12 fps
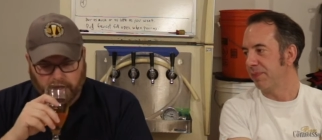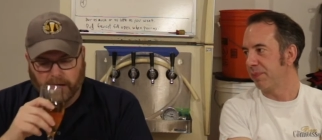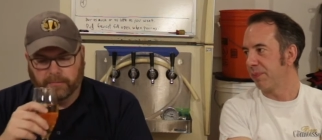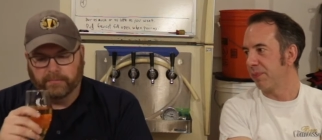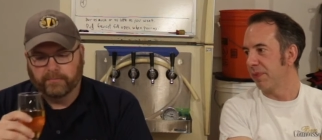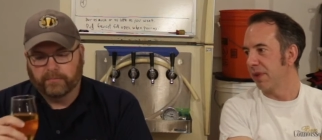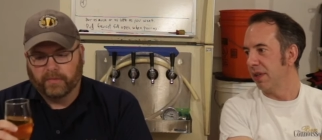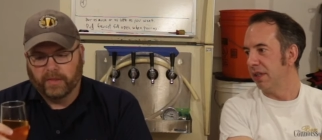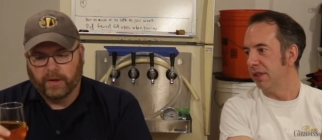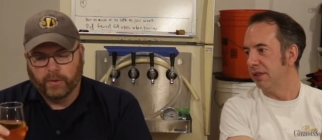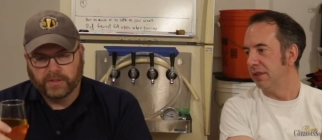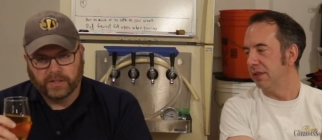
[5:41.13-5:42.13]
Speaker 1: um,
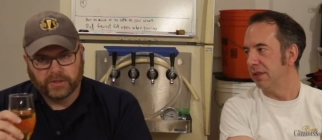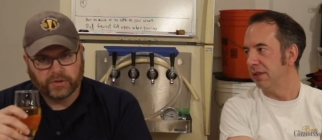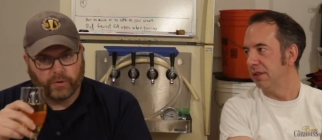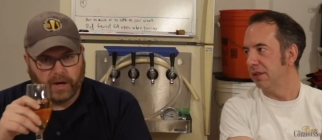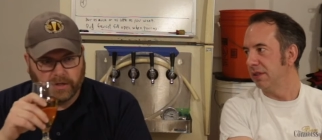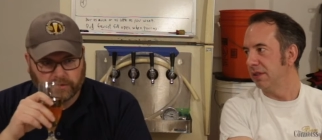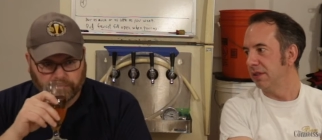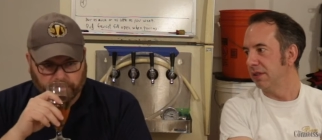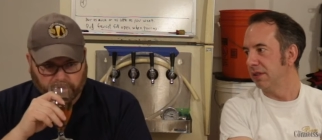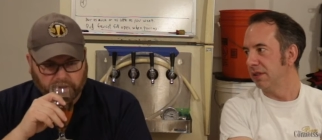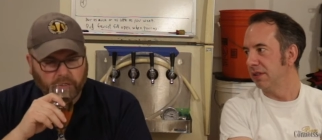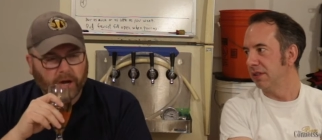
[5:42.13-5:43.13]
there was a strange,
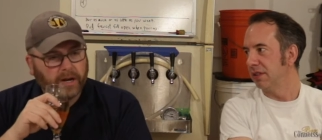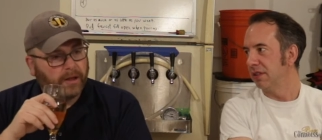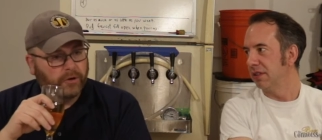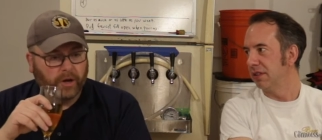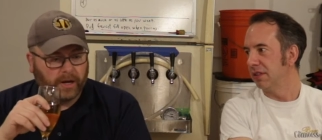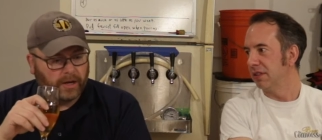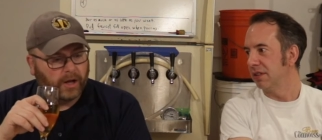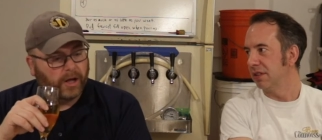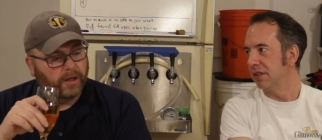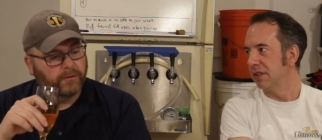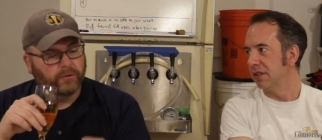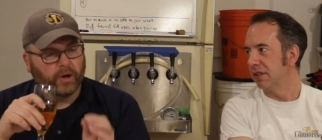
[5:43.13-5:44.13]
not not
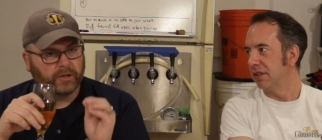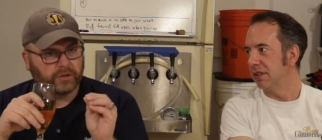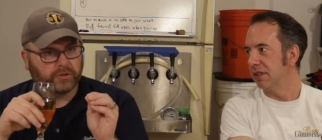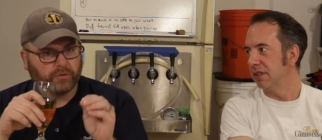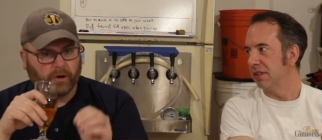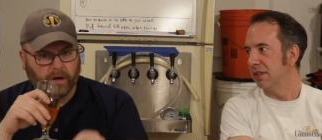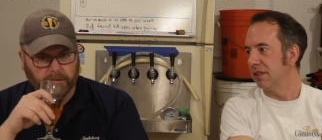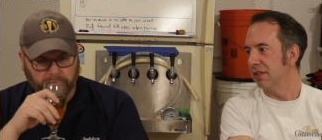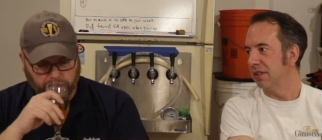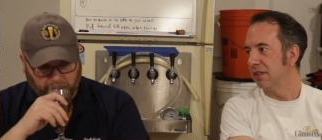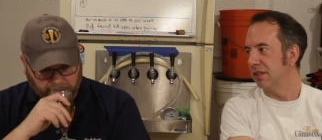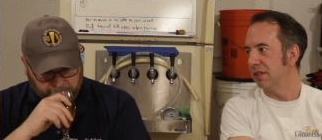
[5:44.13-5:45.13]
not strong,
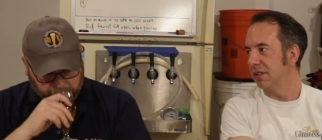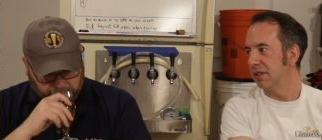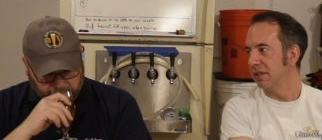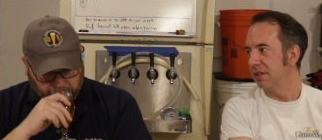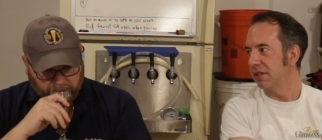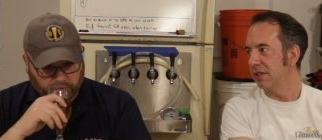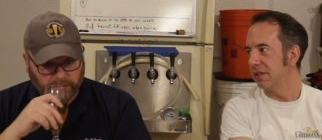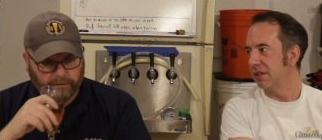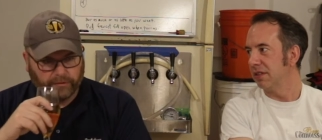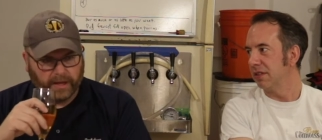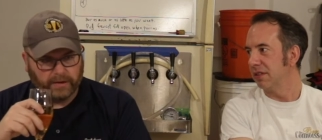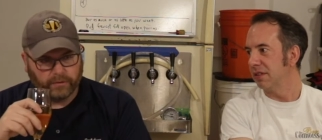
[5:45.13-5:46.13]
but there was a
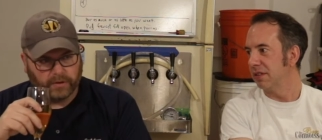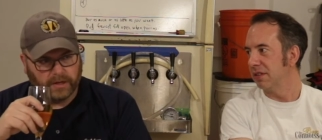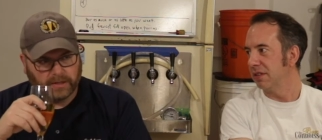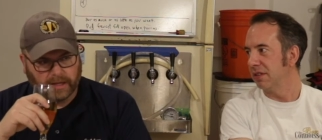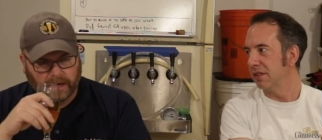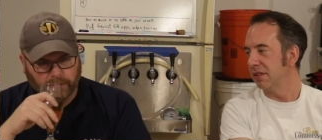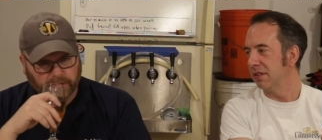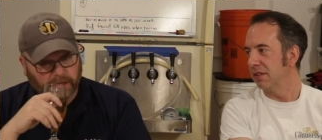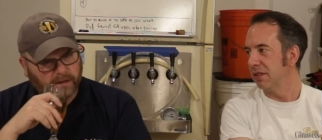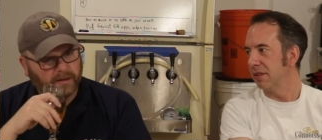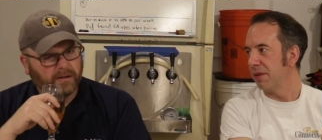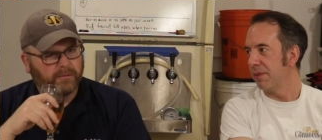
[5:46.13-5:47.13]
flavor in it that I was
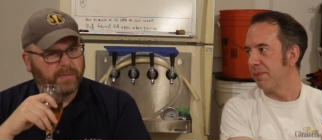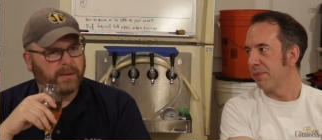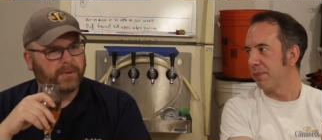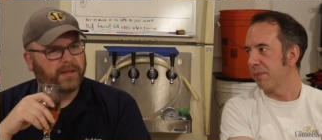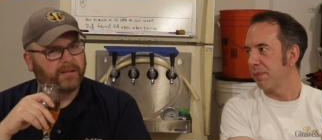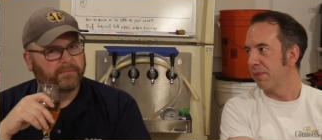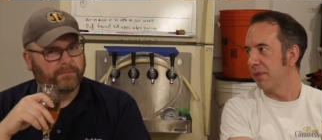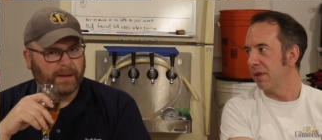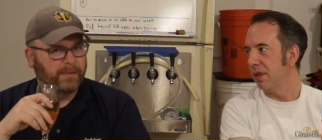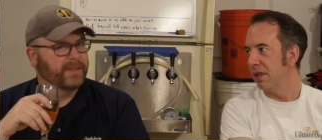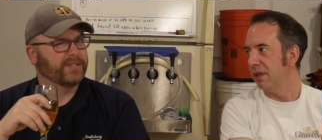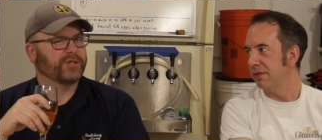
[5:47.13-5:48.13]
like, oh, maybe
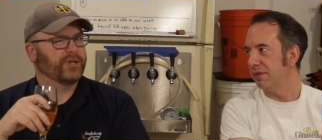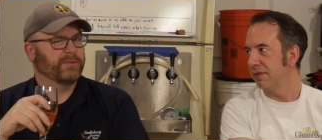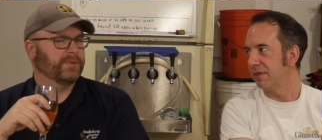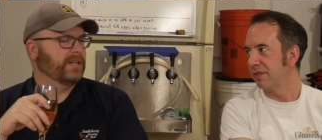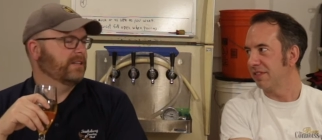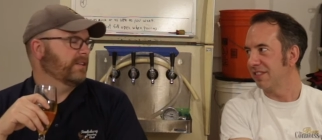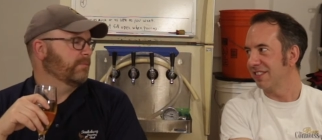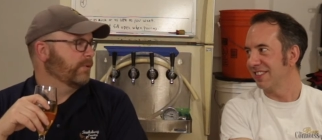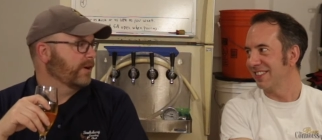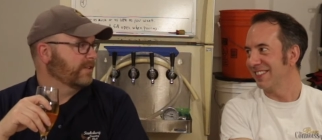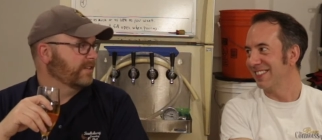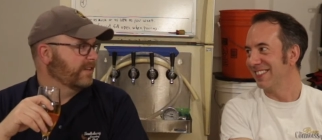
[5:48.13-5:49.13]
maybe this cheap and easy
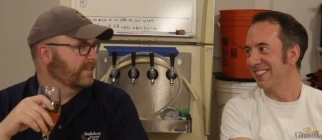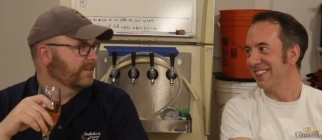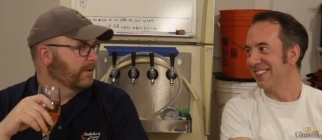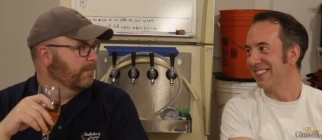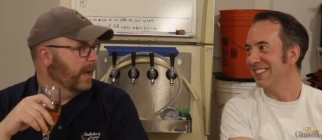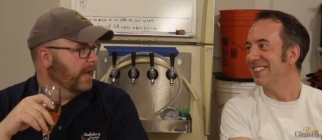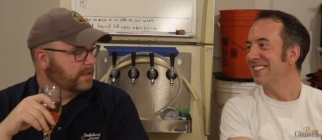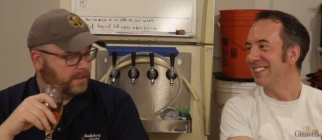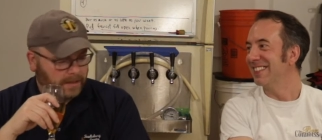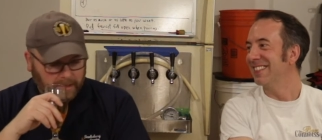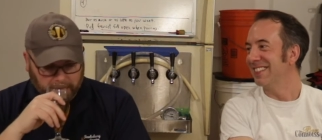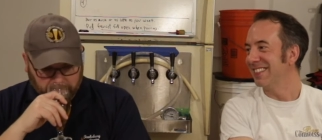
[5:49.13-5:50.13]
process isn't the
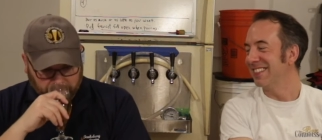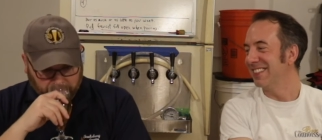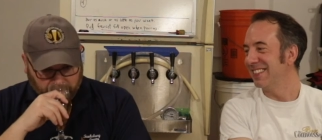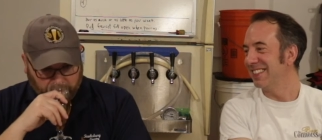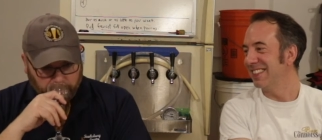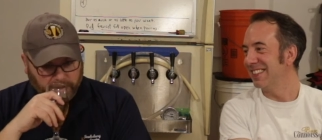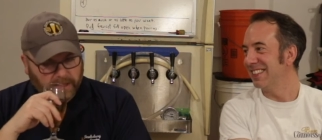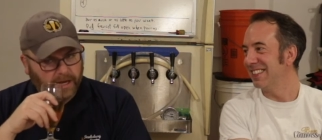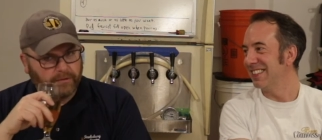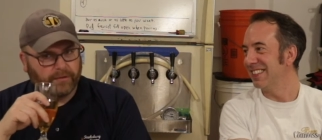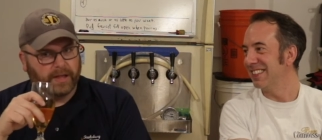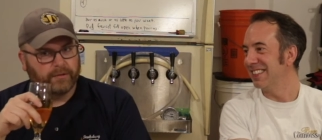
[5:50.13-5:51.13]
best, but
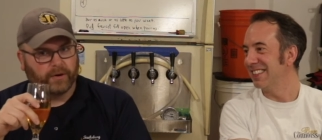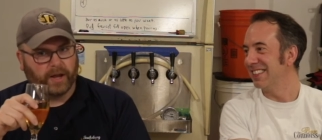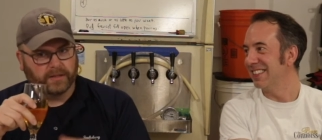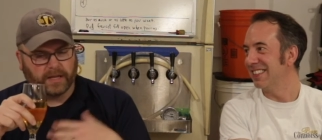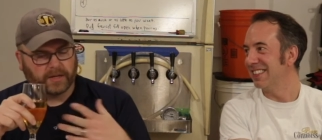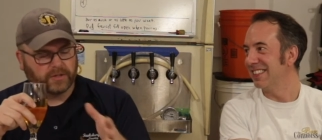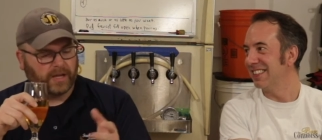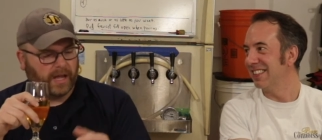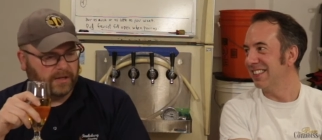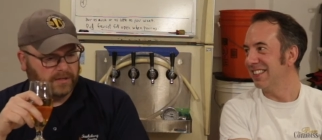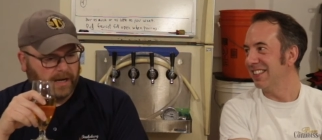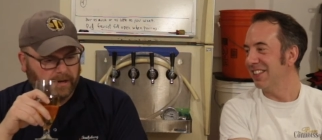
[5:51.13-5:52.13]
that flavor has actually
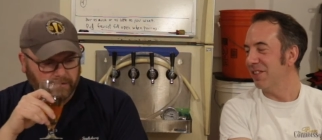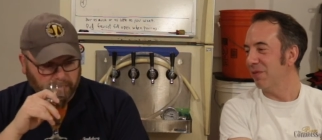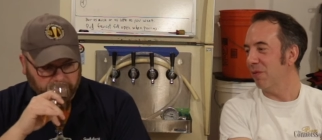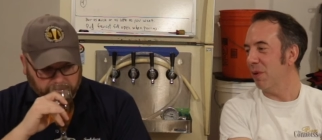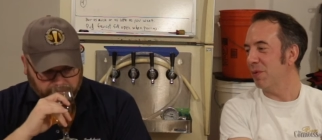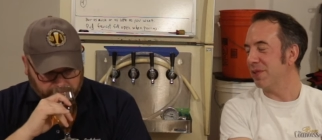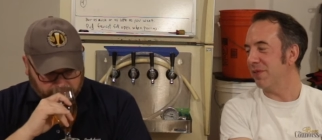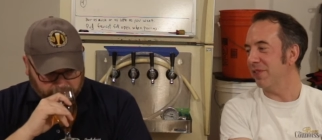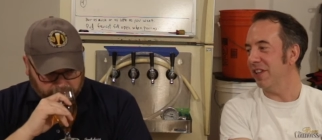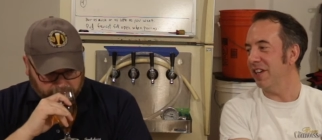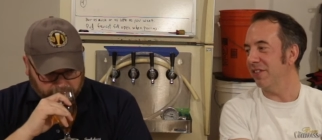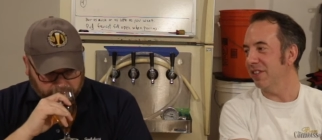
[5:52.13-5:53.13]
aged out of it. What was the
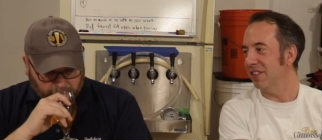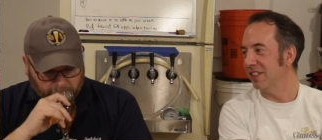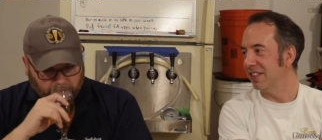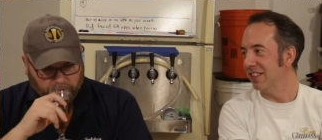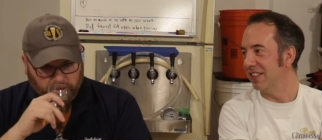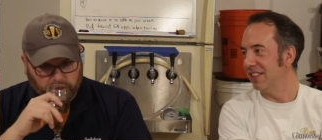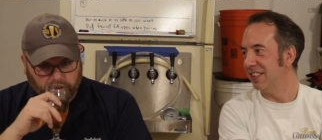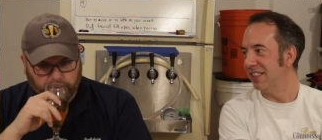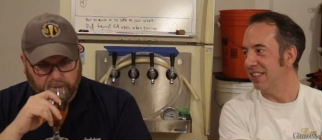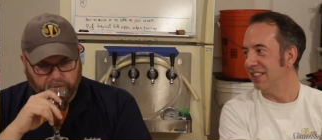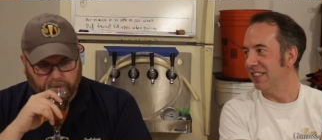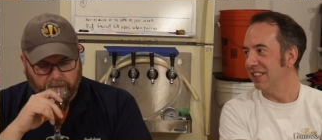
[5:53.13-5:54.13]
flavor? There's a little
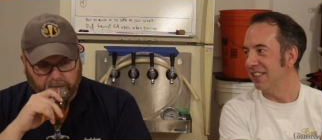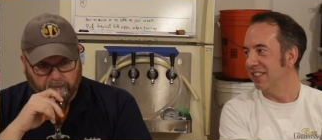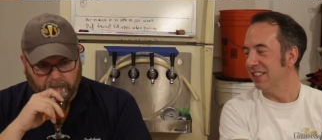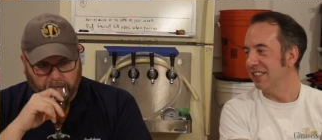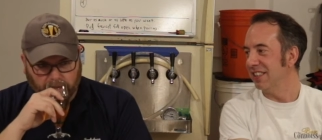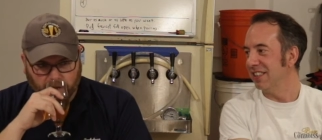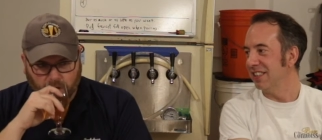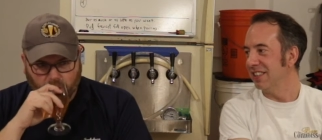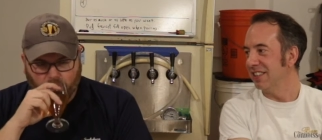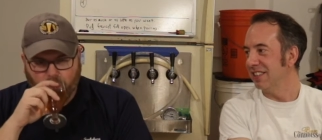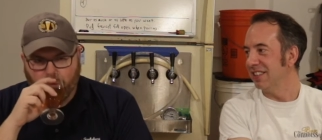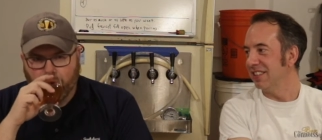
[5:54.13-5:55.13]
bit of like a,
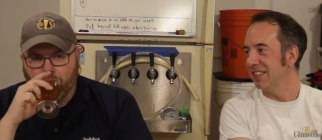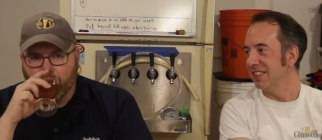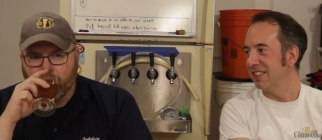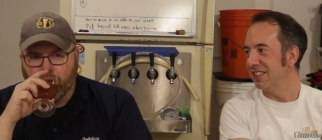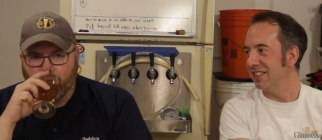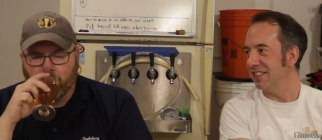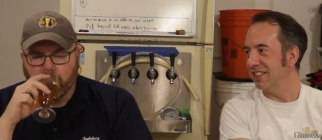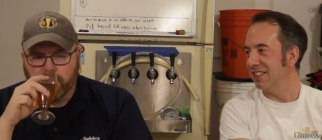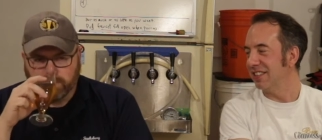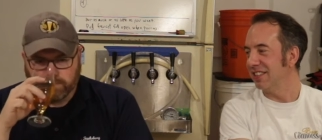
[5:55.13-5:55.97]
hmm.